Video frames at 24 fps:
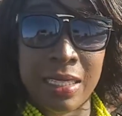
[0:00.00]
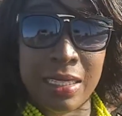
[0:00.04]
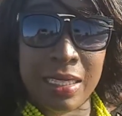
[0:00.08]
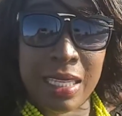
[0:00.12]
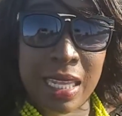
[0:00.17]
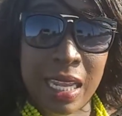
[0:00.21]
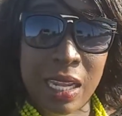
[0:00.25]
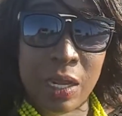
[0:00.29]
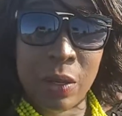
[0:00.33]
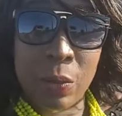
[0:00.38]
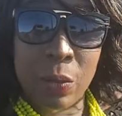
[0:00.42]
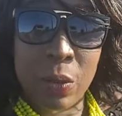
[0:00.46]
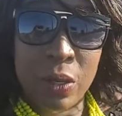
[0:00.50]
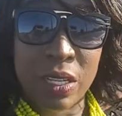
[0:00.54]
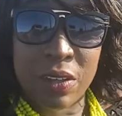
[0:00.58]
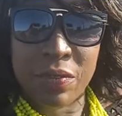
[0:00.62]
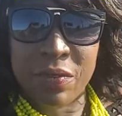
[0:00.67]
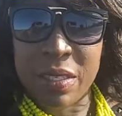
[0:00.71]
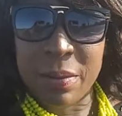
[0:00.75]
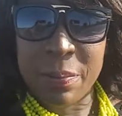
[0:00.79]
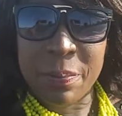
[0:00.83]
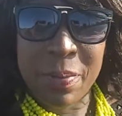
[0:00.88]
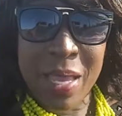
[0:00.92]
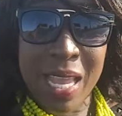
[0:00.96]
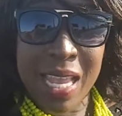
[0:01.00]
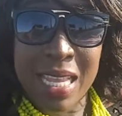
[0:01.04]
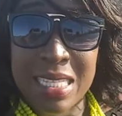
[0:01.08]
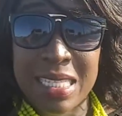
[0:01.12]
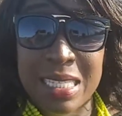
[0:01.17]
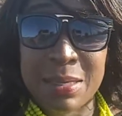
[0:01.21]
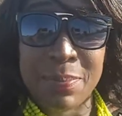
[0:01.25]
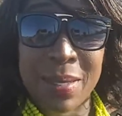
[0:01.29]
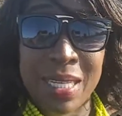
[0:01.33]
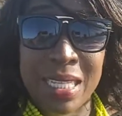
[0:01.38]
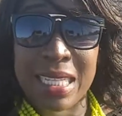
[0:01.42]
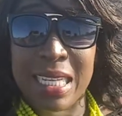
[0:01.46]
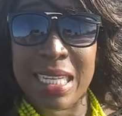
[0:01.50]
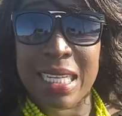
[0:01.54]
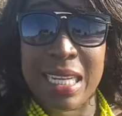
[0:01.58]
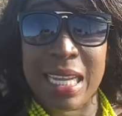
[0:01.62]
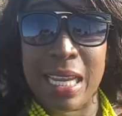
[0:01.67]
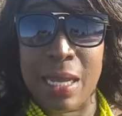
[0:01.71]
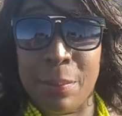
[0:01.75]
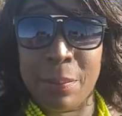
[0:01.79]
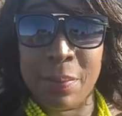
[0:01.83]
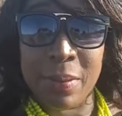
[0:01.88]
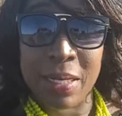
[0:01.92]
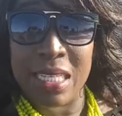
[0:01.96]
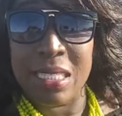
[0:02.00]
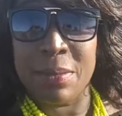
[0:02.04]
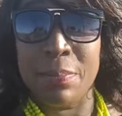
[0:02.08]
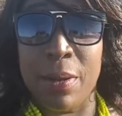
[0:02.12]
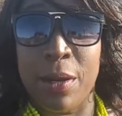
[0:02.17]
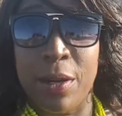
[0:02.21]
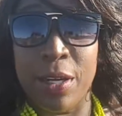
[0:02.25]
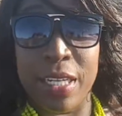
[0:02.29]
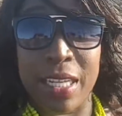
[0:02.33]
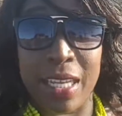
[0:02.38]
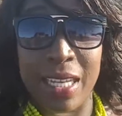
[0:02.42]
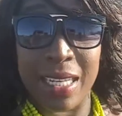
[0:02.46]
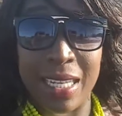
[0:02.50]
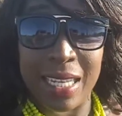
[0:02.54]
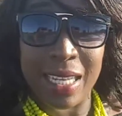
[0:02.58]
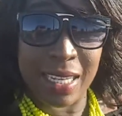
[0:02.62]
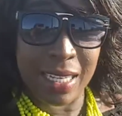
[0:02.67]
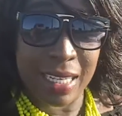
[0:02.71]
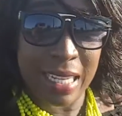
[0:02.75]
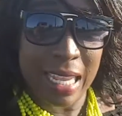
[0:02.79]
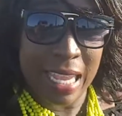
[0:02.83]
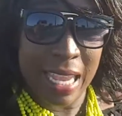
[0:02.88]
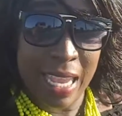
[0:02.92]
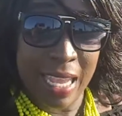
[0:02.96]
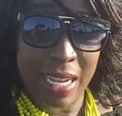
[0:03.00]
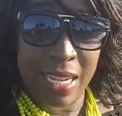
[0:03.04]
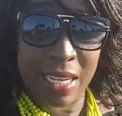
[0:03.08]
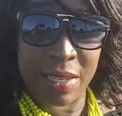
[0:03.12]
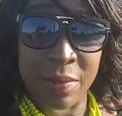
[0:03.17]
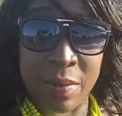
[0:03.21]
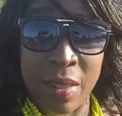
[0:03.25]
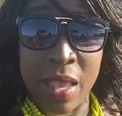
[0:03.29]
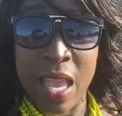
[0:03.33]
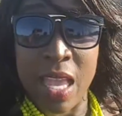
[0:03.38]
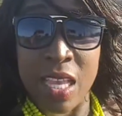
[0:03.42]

They are one of the best building companies, bar none, in Guyana.